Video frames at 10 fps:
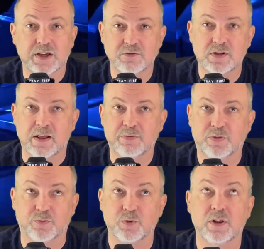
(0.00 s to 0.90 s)
gives you
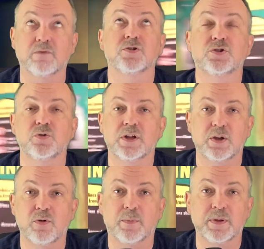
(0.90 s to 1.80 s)
that thrill of shooting
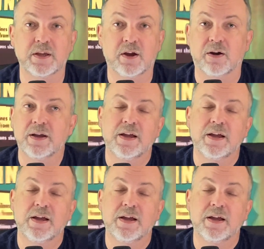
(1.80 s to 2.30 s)
you up in the air.